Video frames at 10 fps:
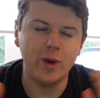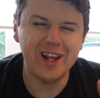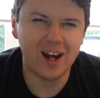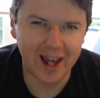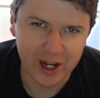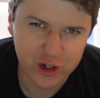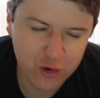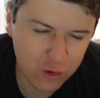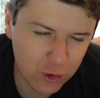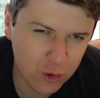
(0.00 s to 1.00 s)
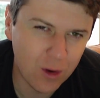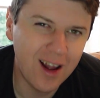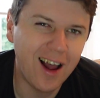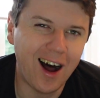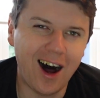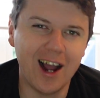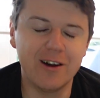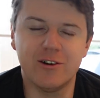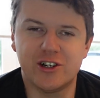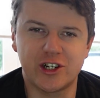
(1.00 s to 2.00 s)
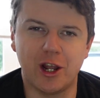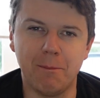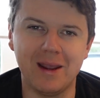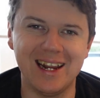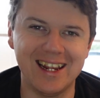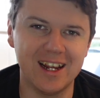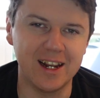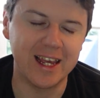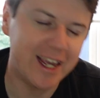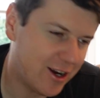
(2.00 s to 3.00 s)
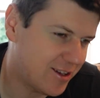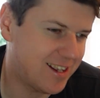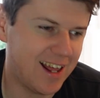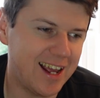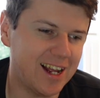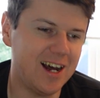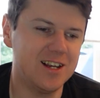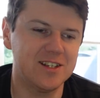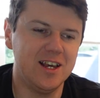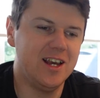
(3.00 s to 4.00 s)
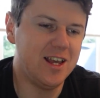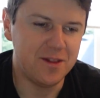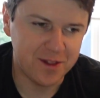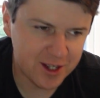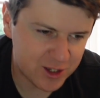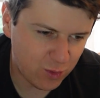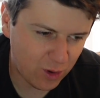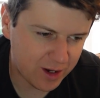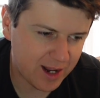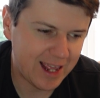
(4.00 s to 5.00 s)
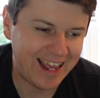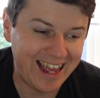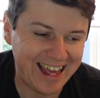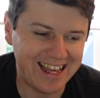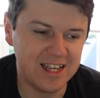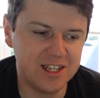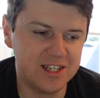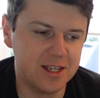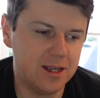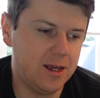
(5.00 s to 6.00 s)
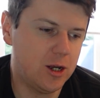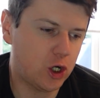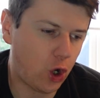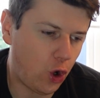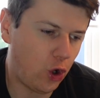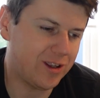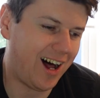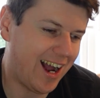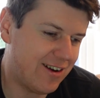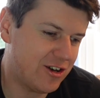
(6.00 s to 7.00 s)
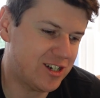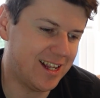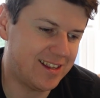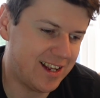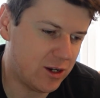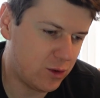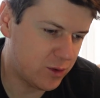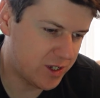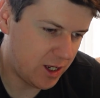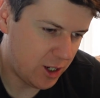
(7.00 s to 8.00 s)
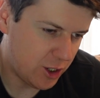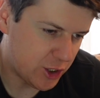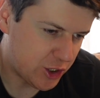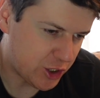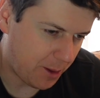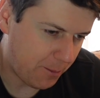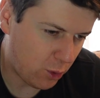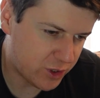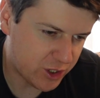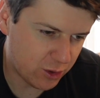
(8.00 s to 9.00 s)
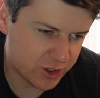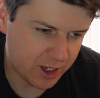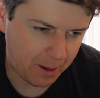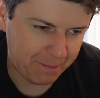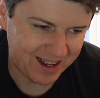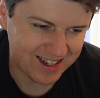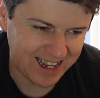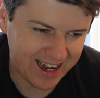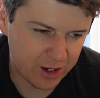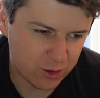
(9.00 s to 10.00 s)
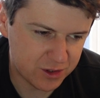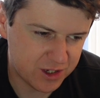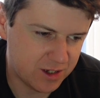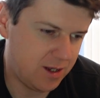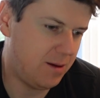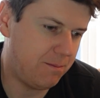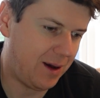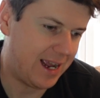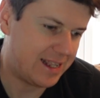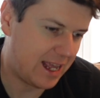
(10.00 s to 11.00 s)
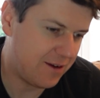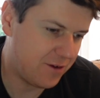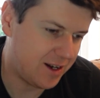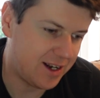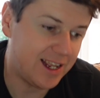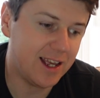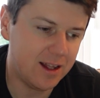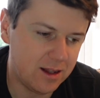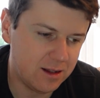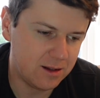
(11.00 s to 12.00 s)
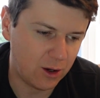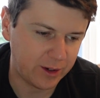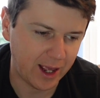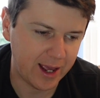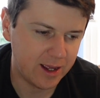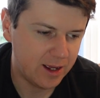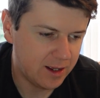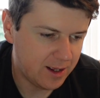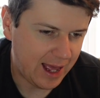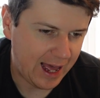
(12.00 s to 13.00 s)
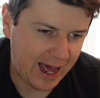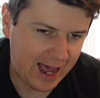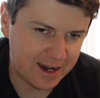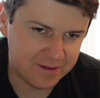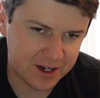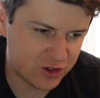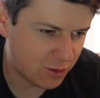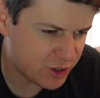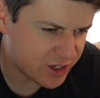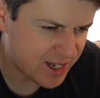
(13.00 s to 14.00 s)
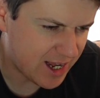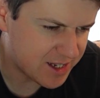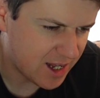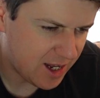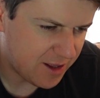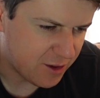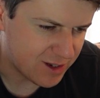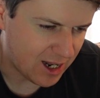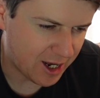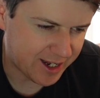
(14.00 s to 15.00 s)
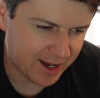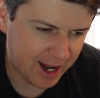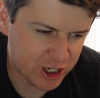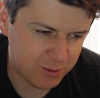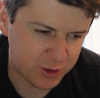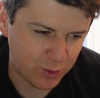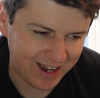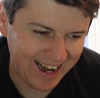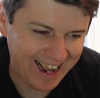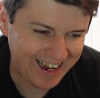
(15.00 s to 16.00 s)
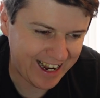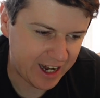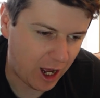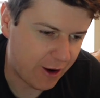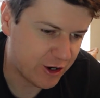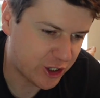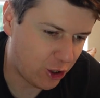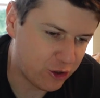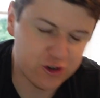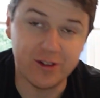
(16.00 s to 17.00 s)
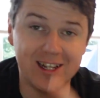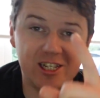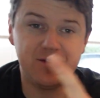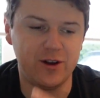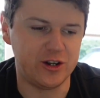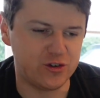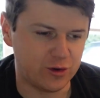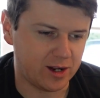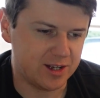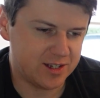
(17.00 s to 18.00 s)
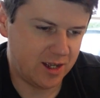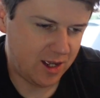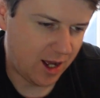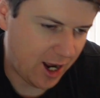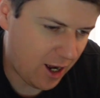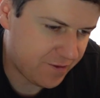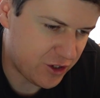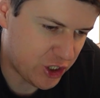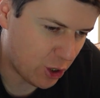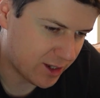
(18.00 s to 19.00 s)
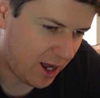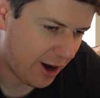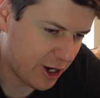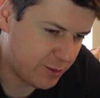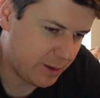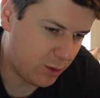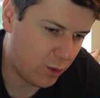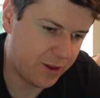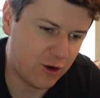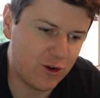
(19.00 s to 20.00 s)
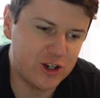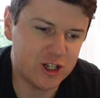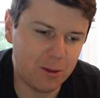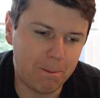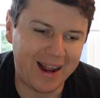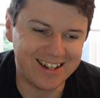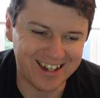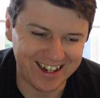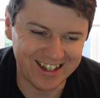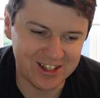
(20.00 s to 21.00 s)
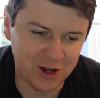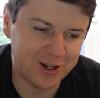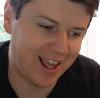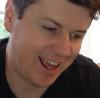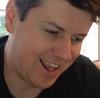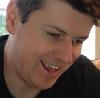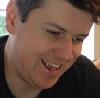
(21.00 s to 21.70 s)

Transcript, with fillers: we got a true Irish comedian here today, guys. This one is called Irish Latinos Somosos Pasanios by David Nihill, okay? And the description says there's a lot of connection between Latin and Irish culture. This is very true, guys. I often joke that Irish people were the original Mexicans. Okay,